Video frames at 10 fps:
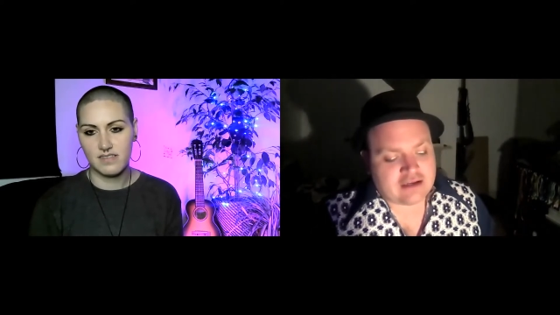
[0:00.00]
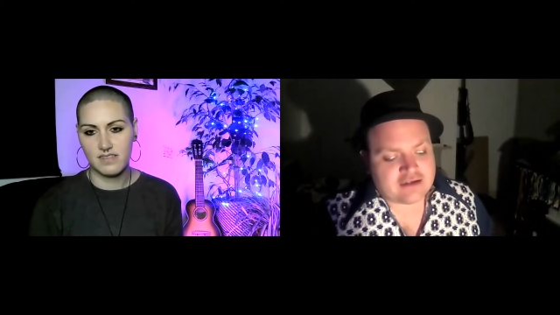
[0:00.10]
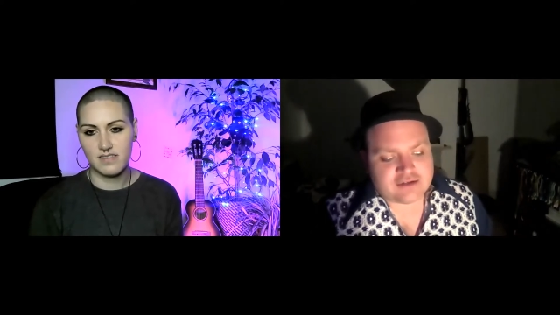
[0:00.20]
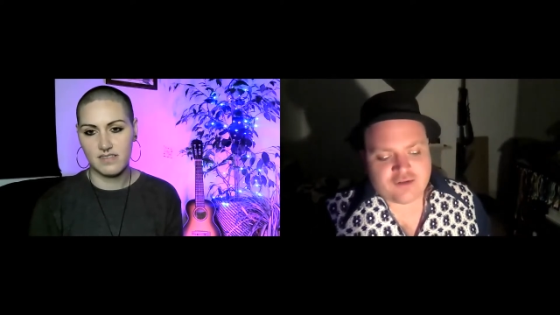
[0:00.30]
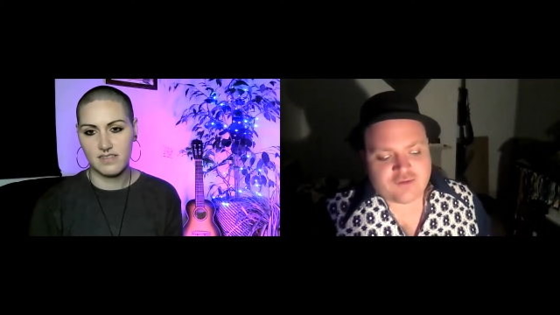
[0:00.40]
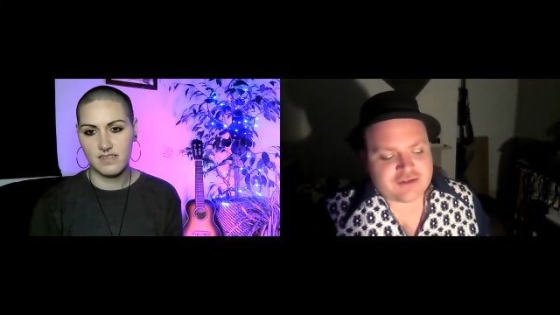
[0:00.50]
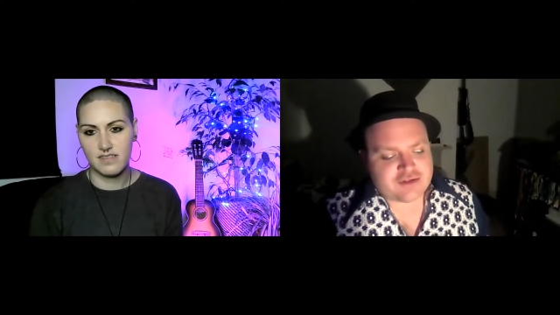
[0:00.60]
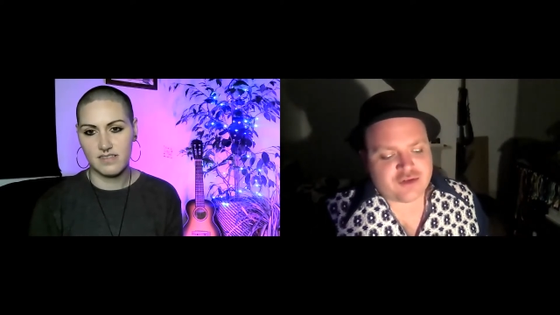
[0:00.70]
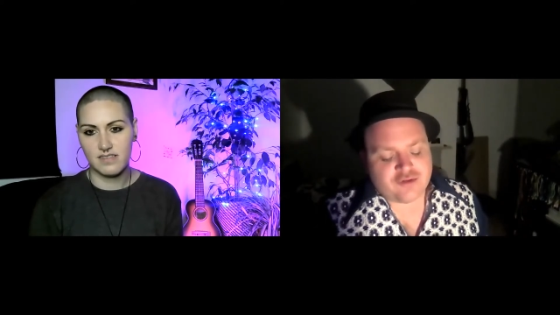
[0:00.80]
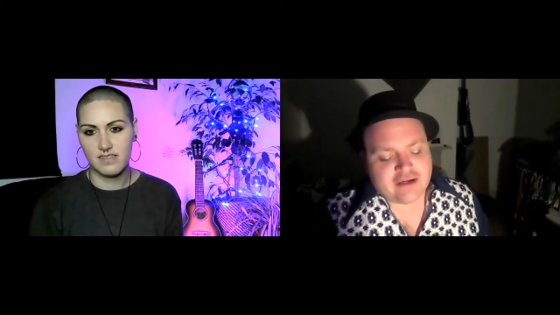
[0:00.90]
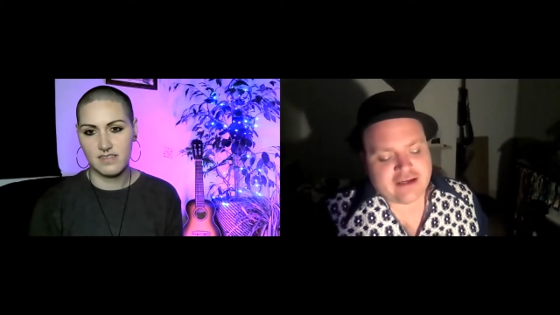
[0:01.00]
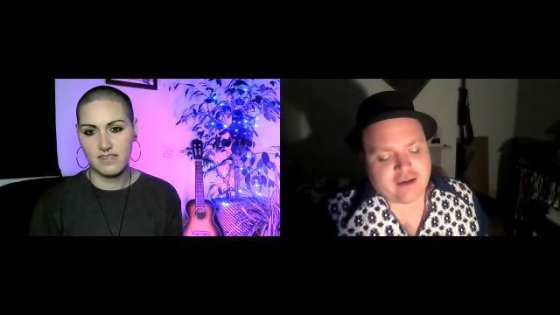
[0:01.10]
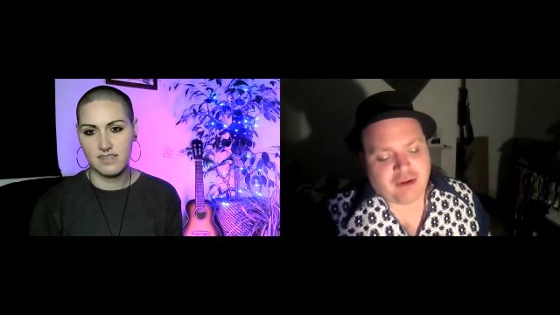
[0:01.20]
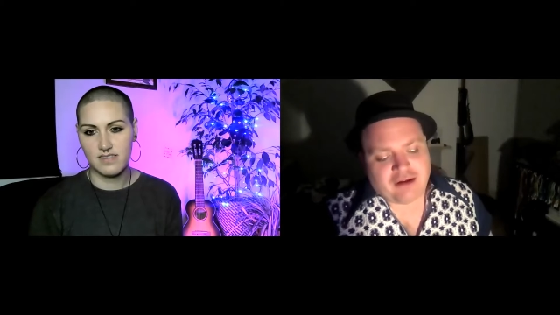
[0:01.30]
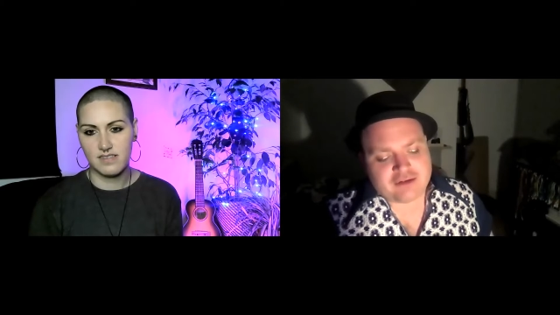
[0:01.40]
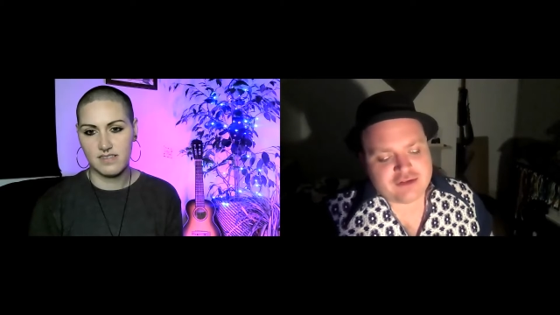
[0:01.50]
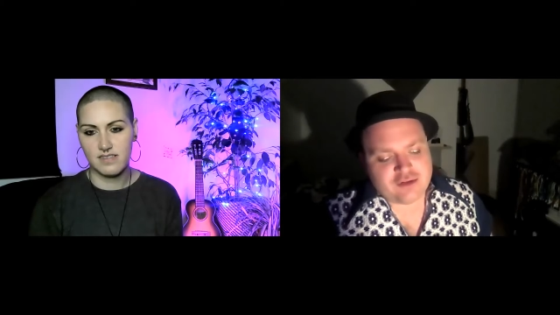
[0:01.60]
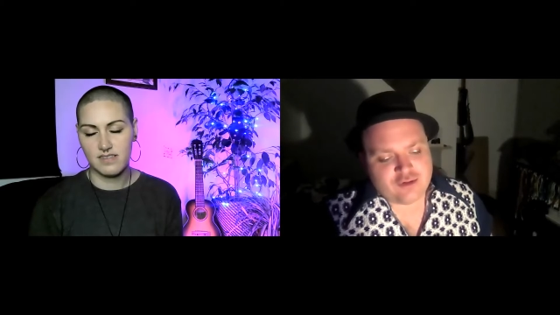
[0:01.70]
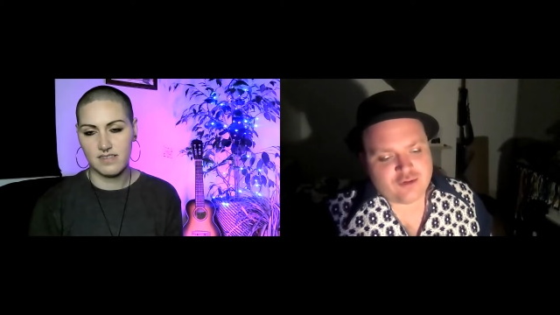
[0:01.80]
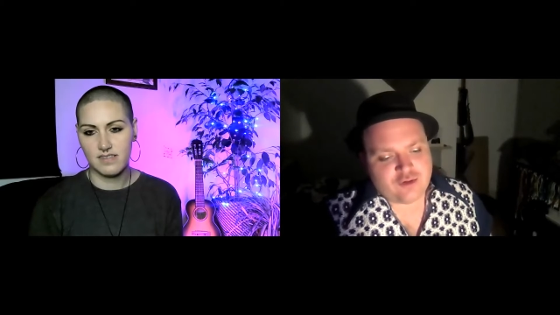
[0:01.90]
Speaker 1: sort of a story about
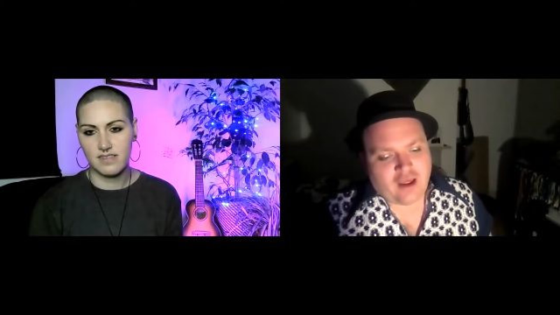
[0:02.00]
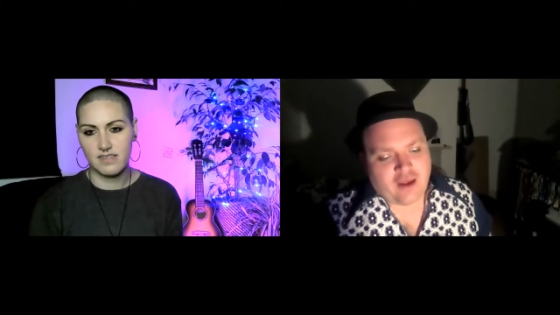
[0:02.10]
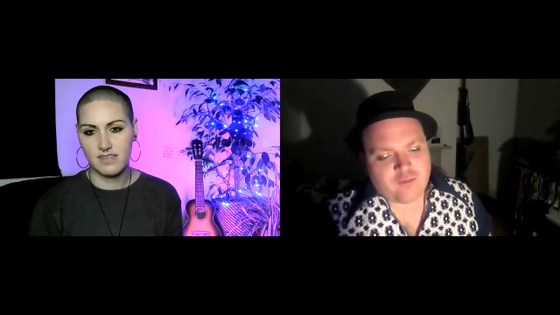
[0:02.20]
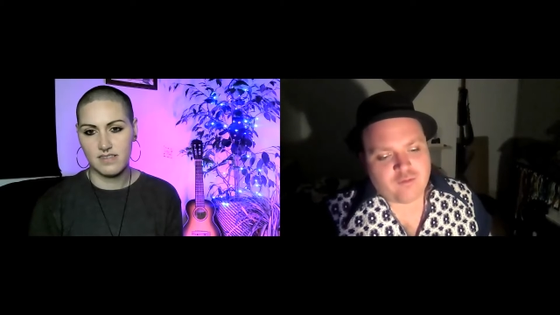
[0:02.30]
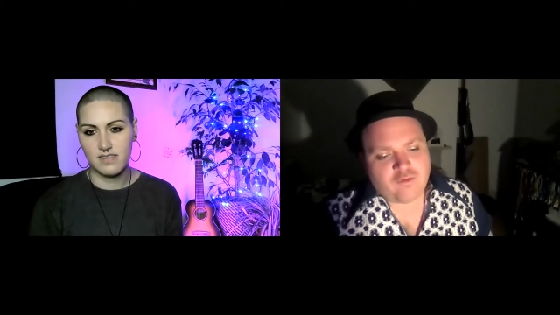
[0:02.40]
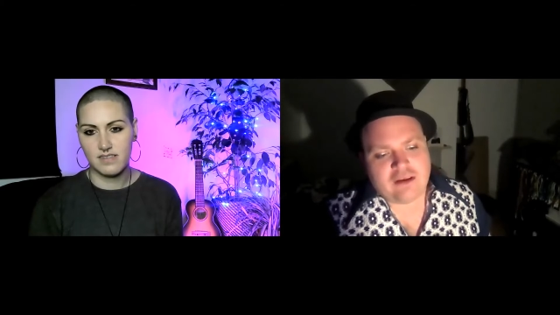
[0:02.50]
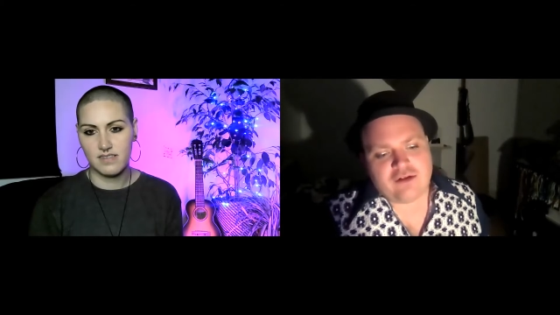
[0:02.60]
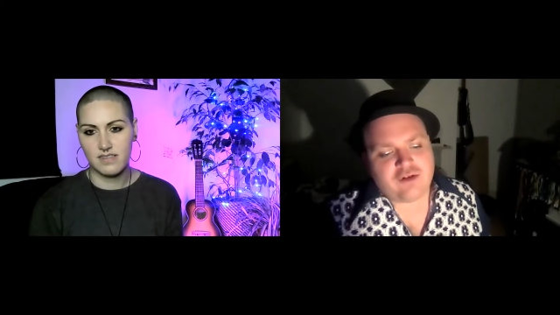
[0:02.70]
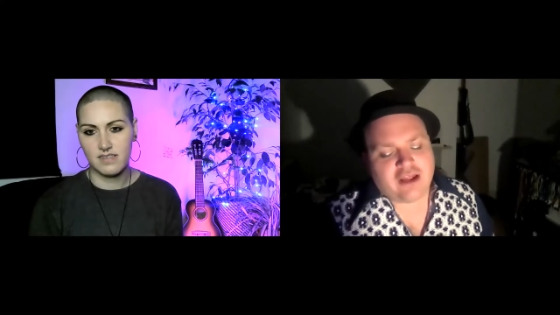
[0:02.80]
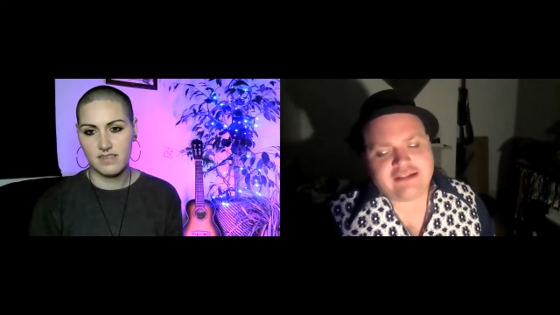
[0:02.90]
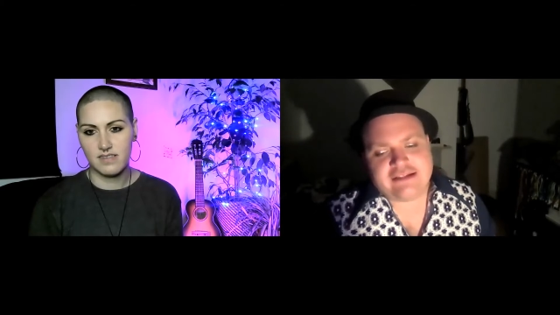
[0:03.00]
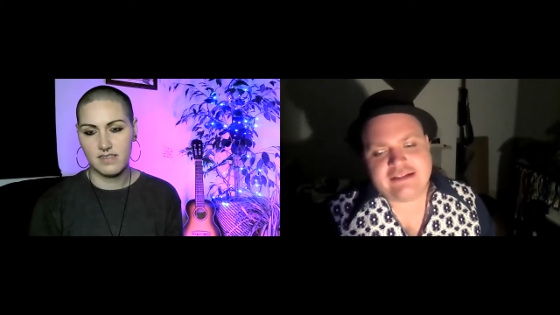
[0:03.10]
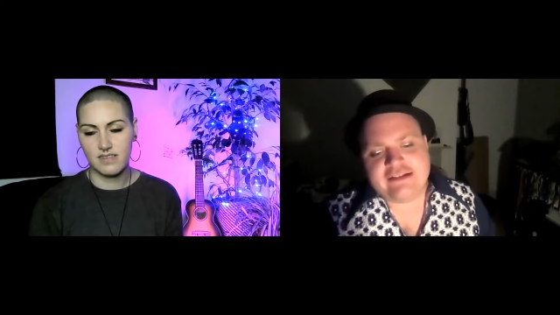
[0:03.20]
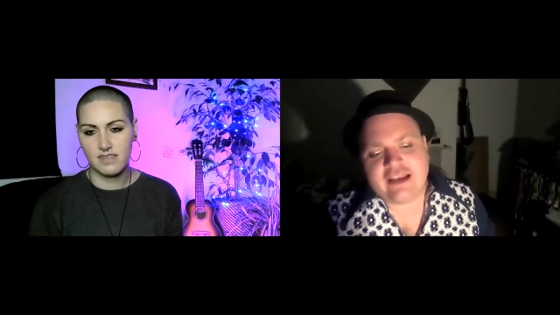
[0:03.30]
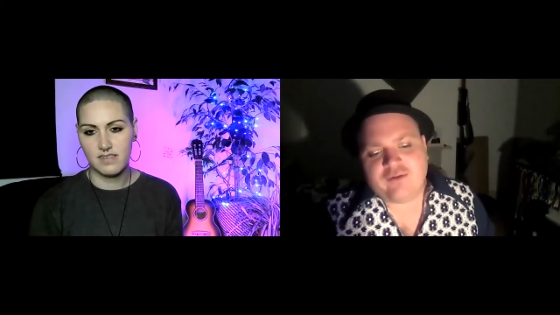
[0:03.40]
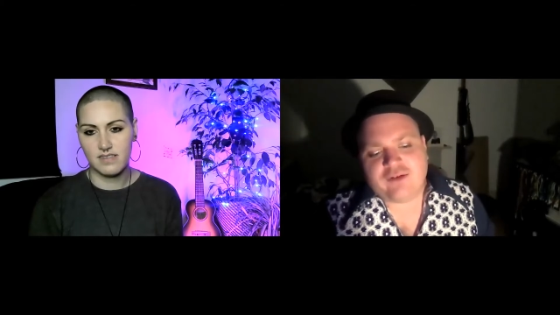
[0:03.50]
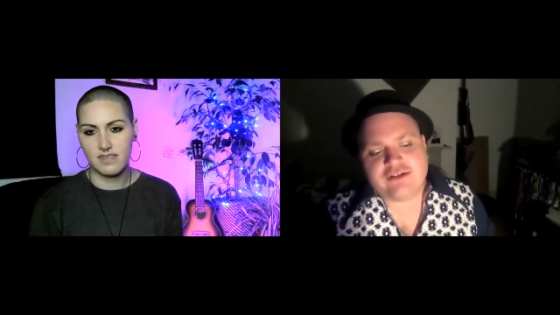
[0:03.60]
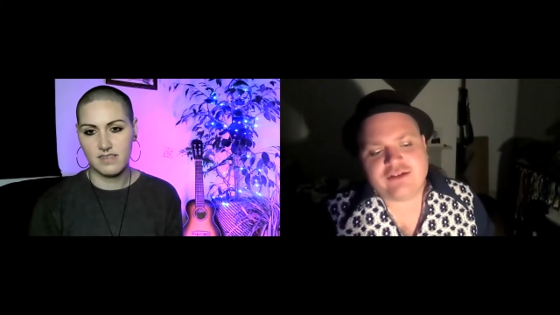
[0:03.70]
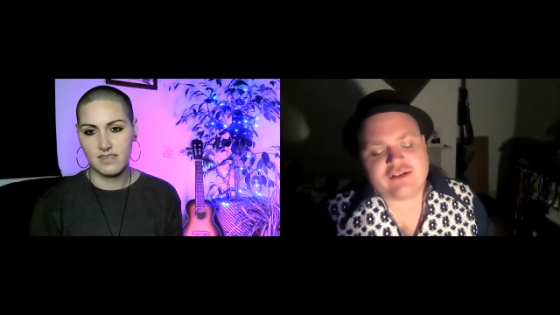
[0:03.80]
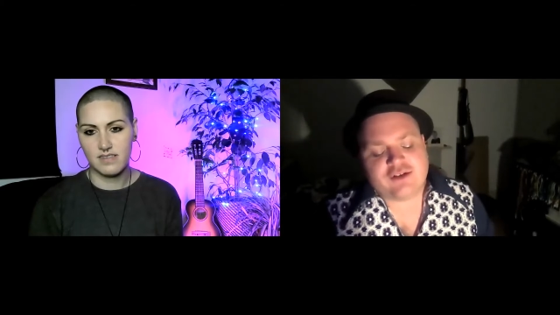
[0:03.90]
two um, reunited
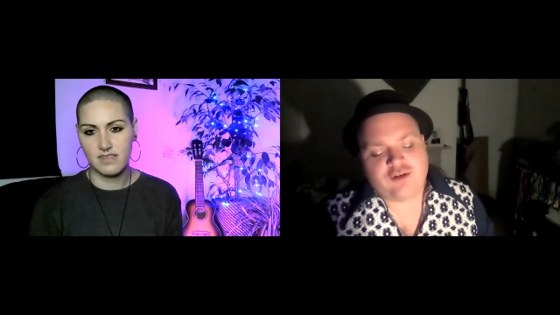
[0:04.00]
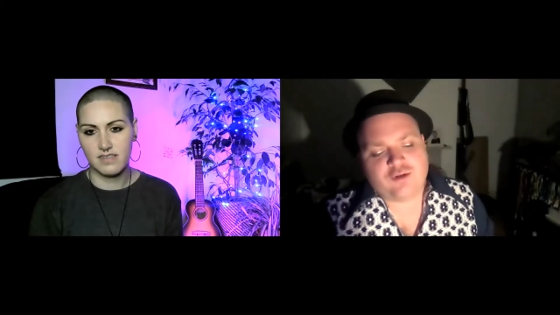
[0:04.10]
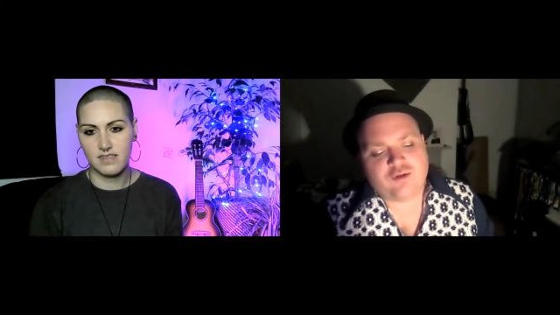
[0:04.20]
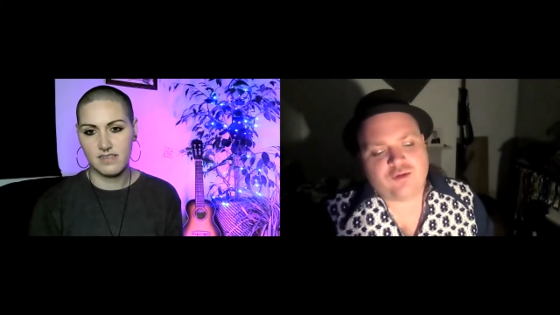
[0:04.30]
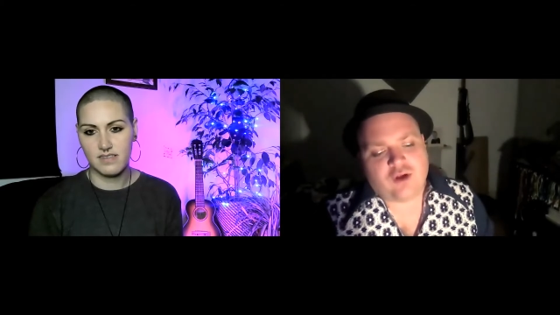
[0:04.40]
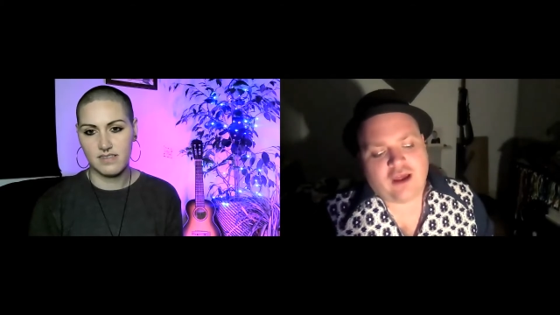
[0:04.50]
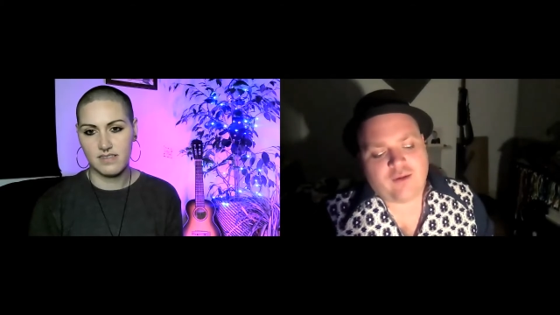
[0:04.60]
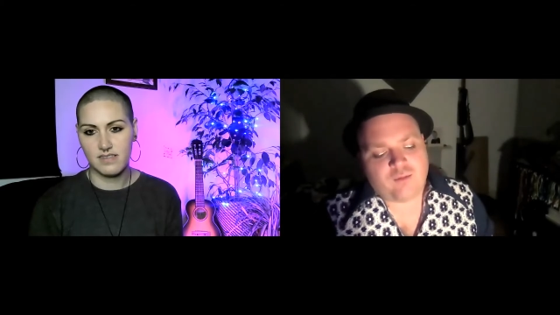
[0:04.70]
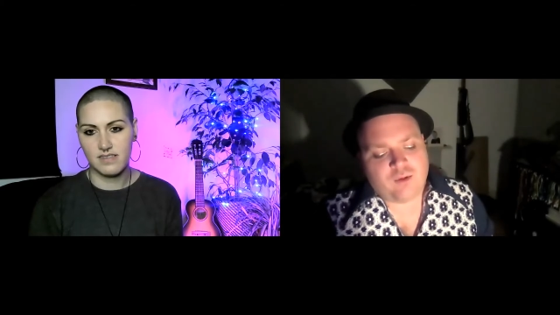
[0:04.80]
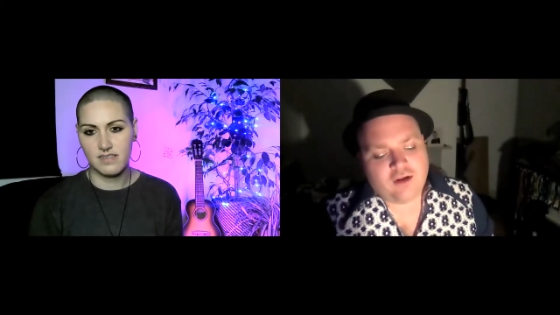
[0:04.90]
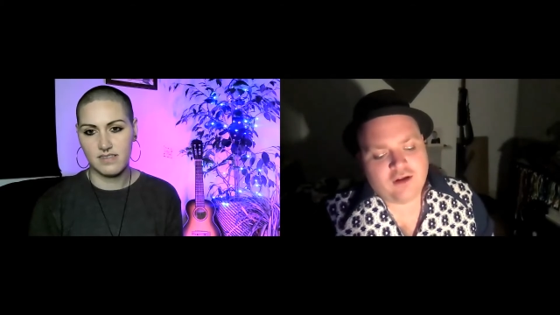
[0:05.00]
lovers who um,